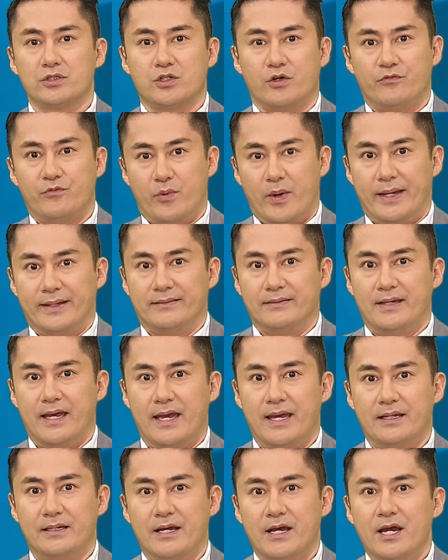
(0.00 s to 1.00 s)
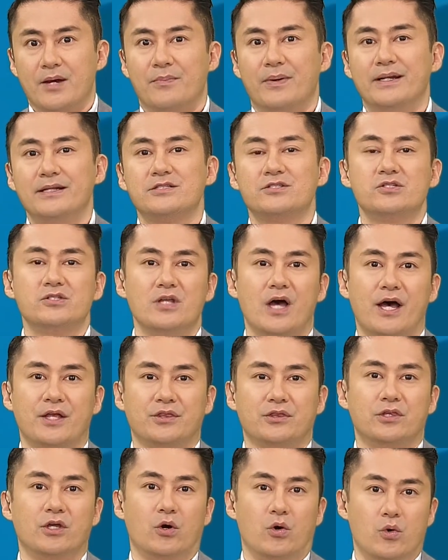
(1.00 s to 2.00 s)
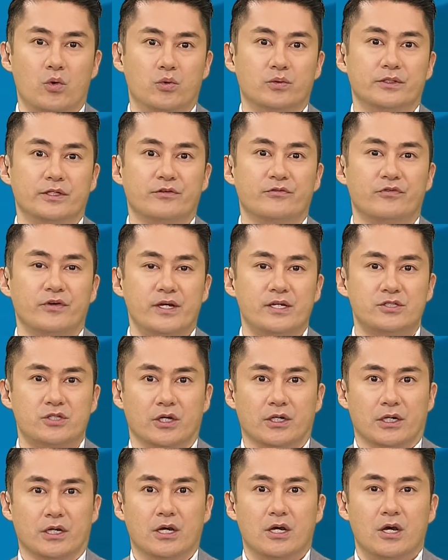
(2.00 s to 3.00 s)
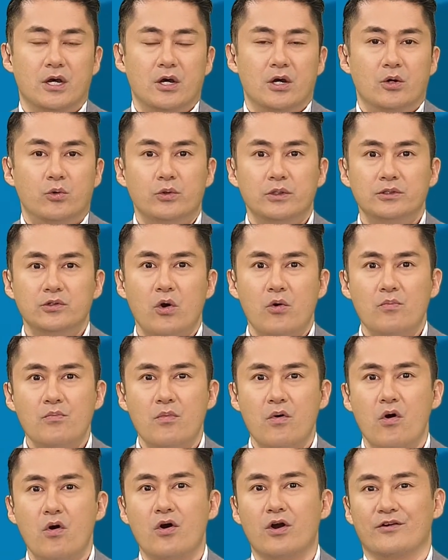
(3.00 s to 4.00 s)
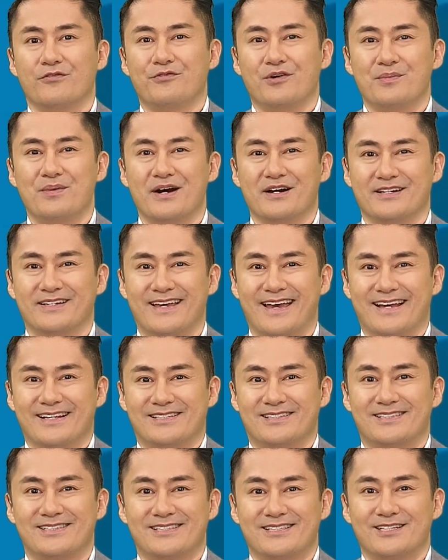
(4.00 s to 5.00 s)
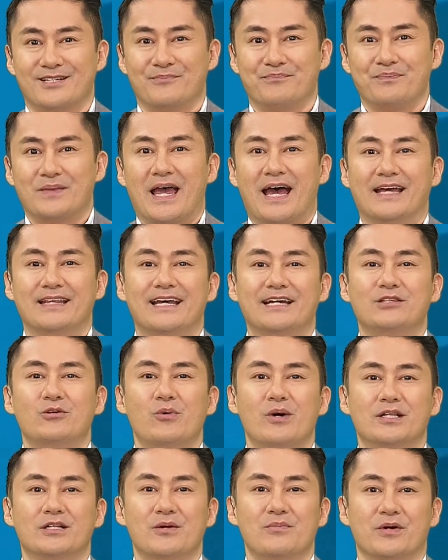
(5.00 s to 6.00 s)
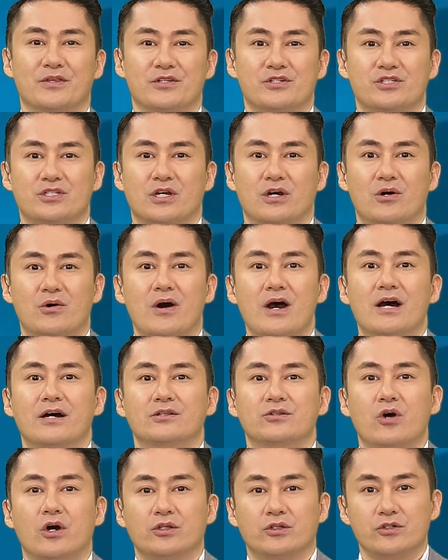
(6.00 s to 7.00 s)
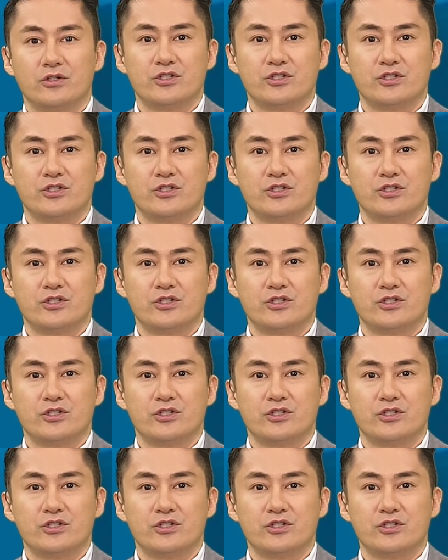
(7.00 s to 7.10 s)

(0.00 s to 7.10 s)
of weight gain, but it's not the only reason. We'll know more from our guests. I'd like to welcome on the show Dr.